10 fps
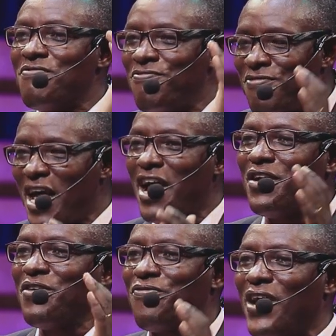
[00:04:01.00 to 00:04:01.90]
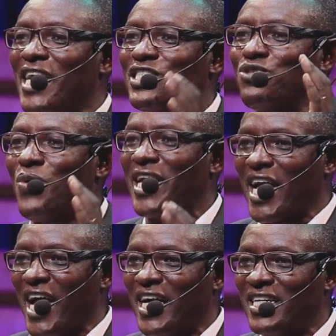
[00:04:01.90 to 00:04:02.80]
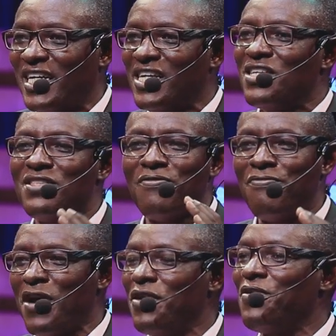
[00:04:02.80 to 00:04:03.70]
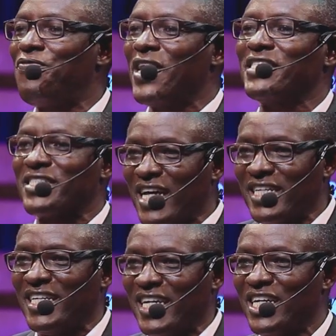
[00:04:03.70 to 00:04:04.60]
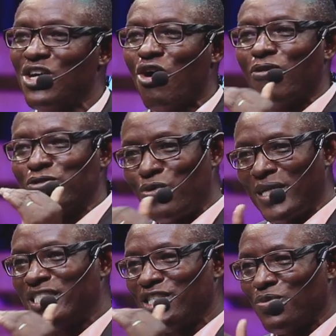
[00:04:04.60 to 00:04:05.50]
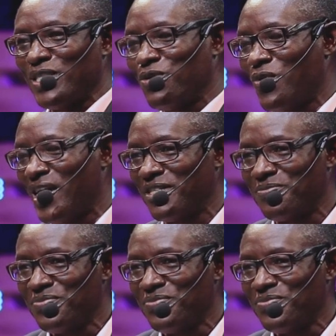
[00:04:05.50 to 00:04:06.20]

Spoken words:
very first weekend, the very first Sunday of 2021.